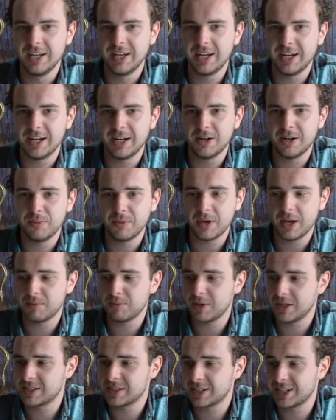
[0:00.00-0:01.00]
and
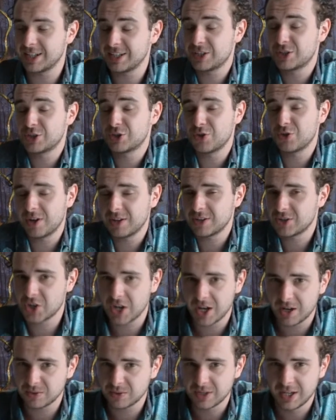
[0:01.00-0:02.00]
basically stretch
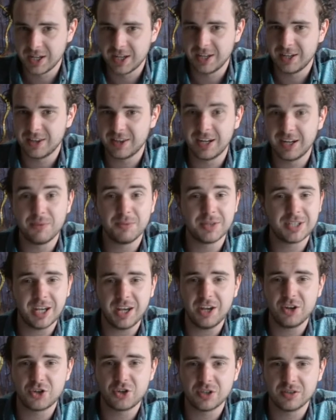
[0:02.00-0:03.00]
out the
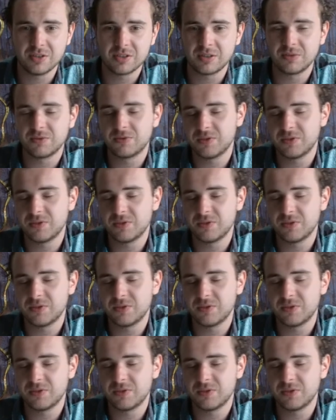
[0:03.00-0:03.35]
limitations and